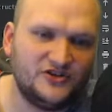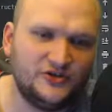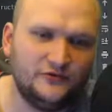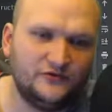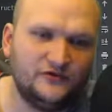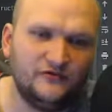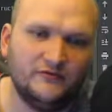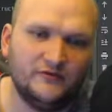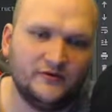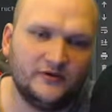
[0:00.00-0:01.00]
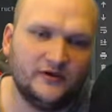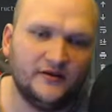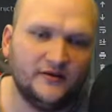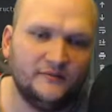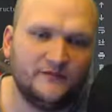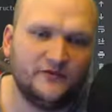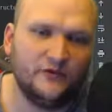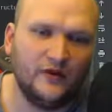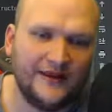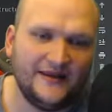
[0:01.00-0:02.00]
you to
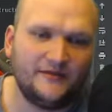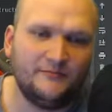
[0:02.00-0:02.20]
link my